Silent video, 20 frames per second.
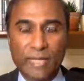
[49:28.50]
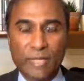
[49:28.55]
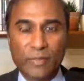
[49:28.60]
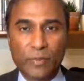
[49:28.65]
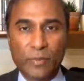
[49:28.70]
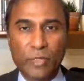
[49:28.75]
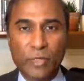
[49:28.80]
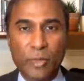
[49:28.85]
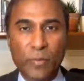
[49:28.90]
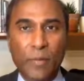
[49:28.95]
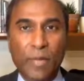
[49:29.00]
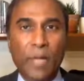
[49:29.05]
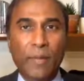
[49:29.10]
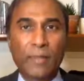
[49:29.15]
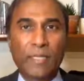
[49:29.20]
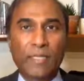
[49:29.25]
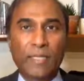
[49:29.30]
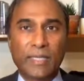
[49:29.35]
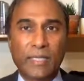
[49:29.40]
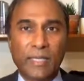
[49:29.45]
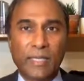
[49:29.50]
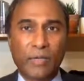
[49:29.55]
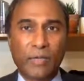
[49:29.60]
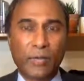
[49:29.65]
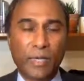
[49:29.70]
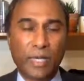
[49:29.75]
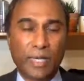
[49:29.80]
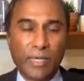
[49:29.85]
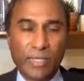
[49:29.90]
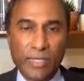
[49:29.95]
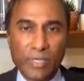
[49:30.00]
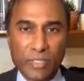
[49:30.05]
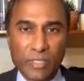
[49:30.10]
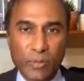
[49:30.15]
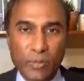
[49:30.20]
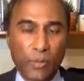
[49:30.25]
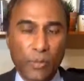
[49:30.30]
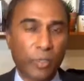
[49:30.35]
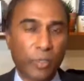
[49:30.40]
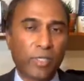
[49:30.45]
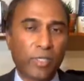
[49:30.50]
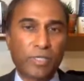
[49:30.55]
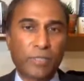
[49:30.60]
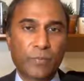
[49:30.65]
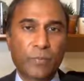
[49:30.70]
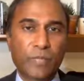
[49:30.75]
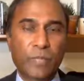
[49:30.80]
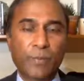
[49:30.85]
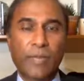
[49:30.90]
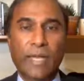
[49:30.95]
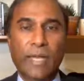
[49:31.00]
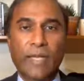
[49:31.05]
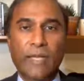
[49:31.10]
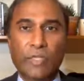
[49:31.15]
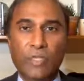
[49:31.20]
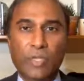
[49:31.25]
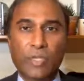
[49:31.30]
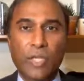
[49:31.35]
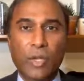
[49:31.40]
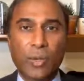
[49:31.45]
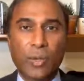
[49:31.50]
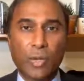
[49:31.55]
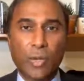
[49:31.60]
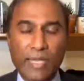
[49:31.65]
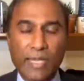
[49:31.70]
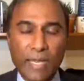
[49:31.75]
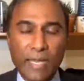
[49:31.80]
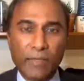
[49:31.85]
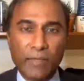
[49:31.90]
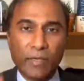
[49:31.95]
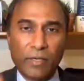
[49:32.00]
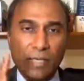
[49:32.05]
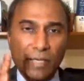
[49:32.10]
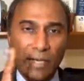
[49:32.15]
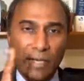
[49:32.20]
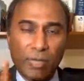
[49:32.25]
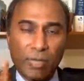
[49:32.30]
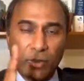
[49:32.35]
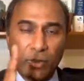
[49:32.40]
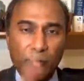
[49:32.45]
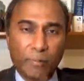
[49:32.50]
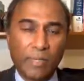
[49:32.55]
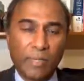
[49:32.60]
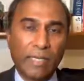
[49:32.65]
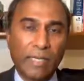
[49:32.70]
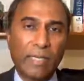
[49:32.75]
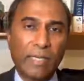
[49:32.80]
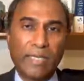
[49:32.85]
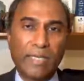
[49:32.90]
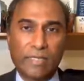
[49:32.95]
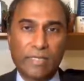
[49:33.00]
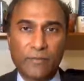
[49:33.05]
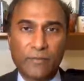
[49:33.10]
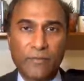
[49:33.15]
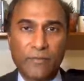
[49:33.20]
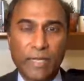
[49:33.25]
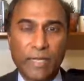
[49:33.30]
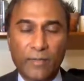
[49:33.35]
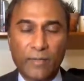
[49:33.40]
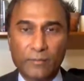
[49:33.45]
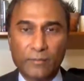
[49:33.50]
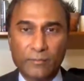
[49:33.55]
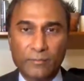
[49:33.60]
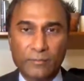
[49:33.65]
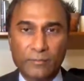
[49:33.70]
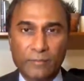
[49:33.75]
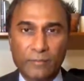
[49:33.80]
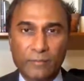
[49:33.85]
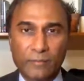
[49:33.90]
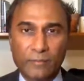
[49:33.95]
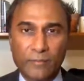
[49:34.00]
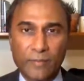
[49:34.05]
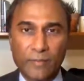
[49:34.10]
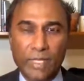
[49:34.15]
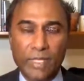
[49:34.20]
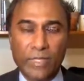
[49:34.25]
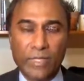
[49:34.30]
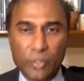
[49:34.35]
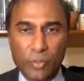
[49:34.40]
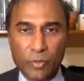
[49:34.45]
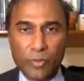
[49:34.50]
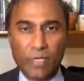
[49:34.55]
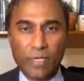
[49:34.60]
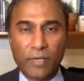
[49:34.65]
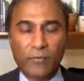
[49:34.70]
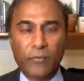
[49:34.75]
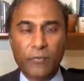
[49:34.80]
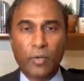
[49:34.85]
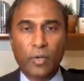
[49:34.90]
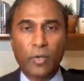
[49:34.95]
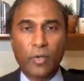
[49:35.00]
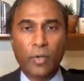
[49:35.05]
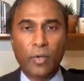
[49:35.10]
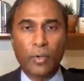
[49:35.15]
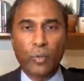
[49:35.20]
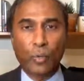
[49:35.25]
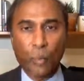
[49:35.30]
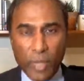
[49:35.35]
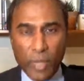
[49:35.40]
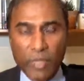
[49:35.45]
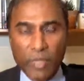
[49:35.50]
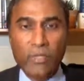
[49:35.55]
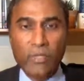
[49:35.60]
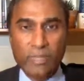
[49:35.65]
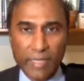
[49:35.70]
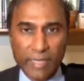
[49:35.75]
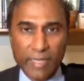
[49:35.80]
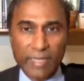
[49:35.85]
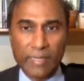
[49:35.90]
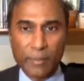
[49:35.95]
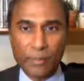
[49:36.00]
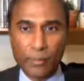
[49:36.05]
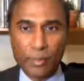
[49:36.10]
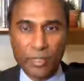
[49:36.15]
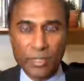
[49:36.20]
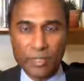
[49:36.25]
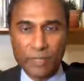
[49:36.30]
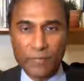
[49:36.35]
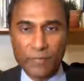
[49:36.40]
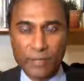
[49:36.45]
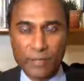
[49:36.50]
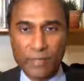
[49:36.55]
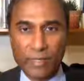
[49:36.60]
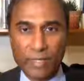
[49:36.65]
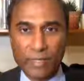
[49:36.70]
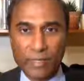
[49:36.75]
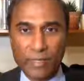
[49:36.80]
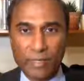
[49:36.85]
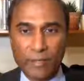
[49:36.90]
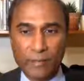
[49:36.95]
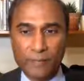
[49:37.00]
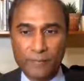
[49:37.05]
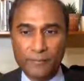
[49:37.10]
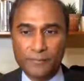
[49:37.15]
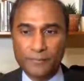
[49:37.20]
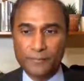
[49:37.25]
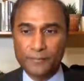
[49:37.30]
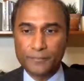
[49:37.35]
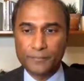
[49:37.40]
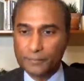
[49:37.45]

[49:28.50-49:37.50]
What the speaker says: And that's what Obama did. He supported his big bankers. We never allowed the big guys to fail. And so therefore, we are taking the brunt of it right now.